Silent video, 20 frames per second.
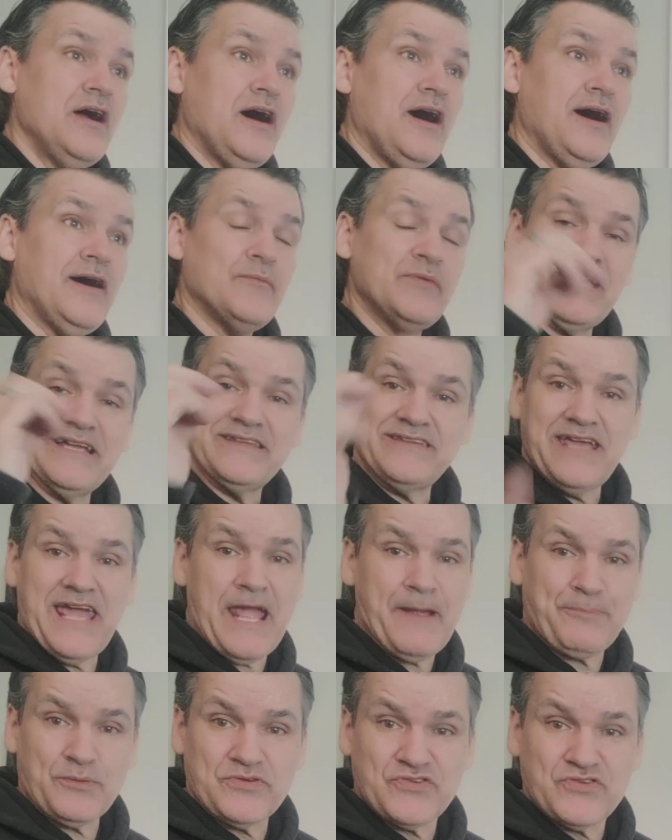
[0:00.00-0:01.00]
Um, we got the
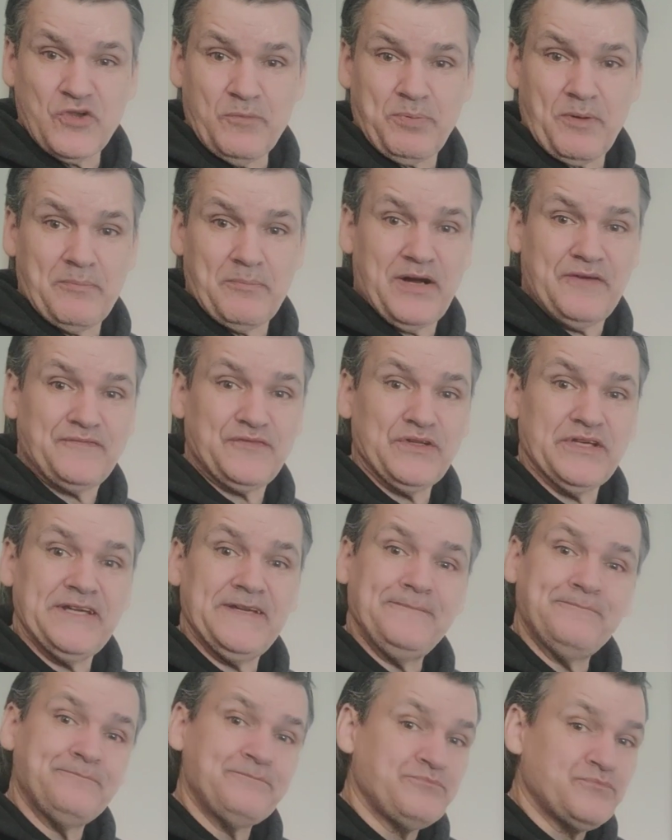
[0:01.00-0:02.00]
April Super
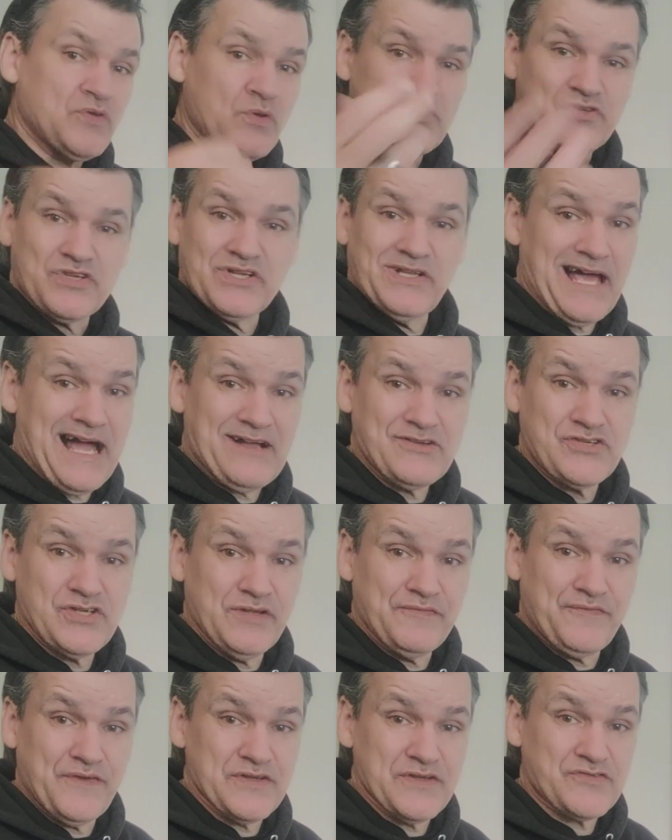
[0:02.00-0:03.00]
Monthly which allows you to
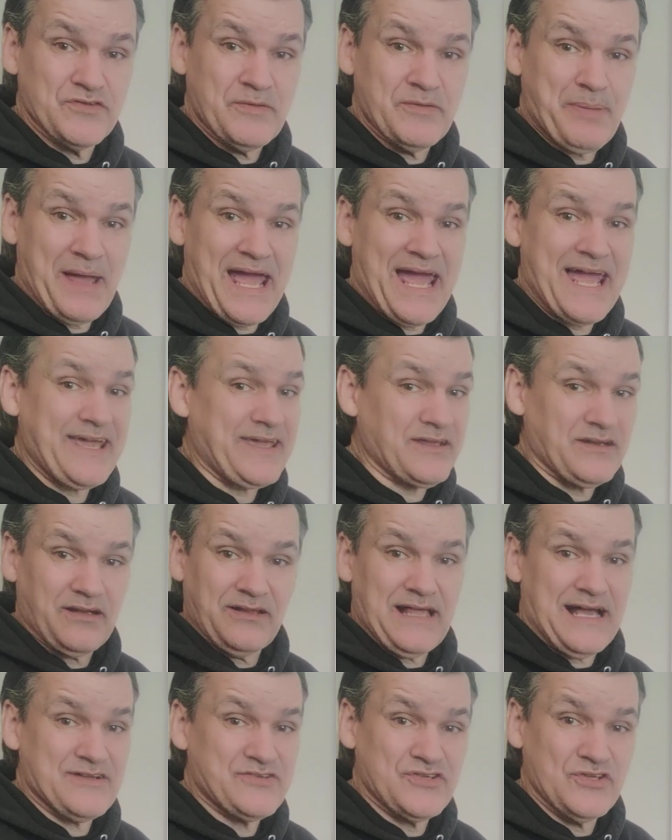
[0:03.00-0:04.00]
fish from the bank. It
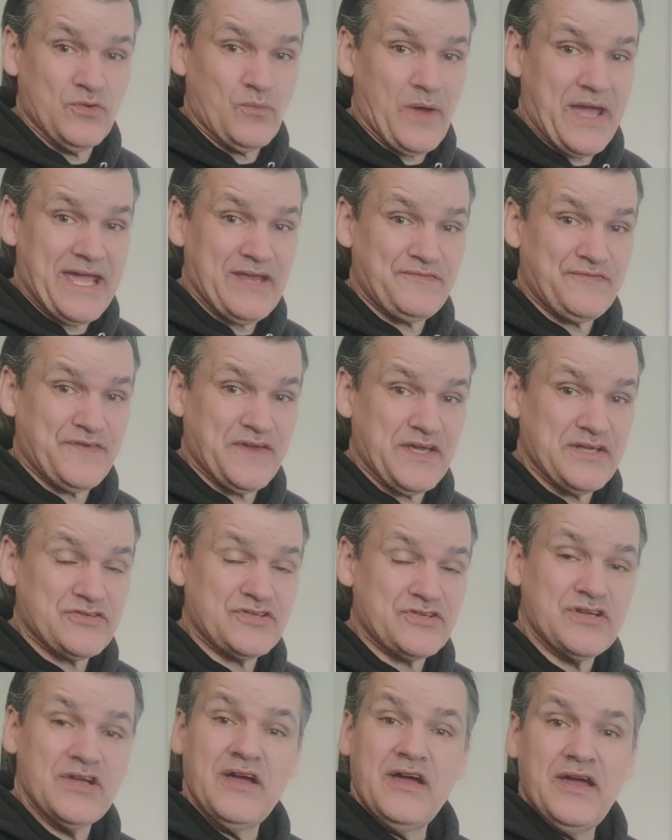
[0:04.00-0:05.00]
allows you to wade
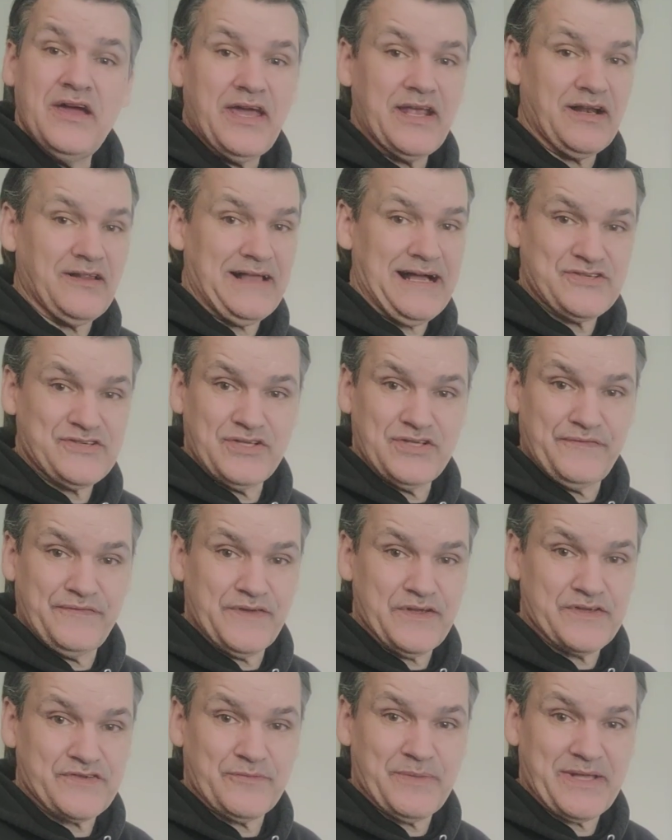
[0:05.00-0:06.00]
fish and allows you to
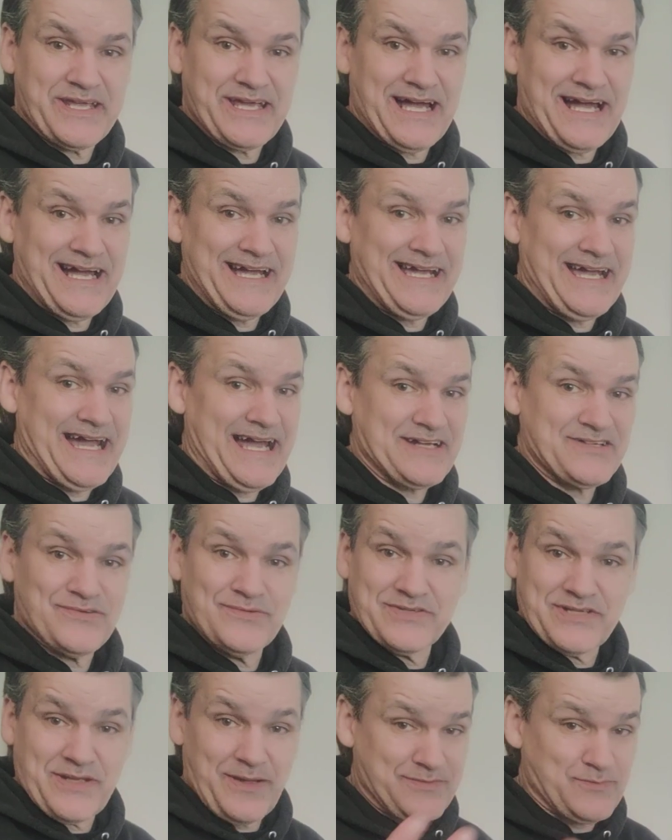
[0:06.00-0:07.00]
fish from the kayak. So
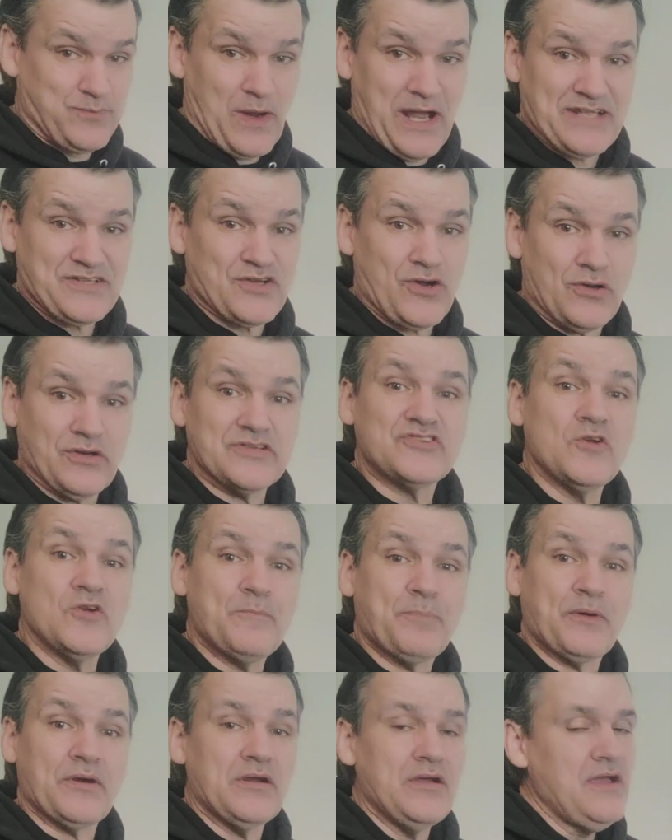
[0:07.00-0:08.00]
that's why it's called a
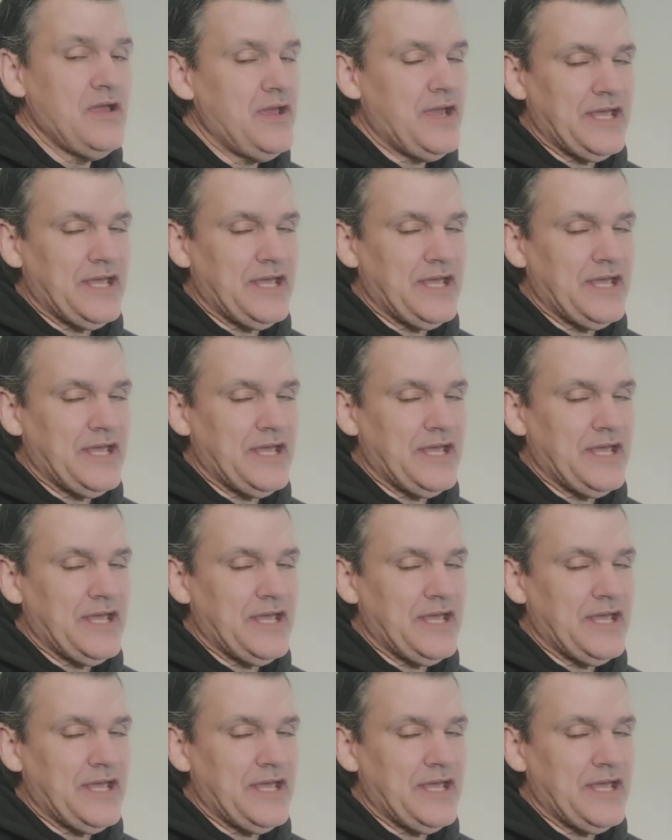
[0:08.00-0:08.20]
super.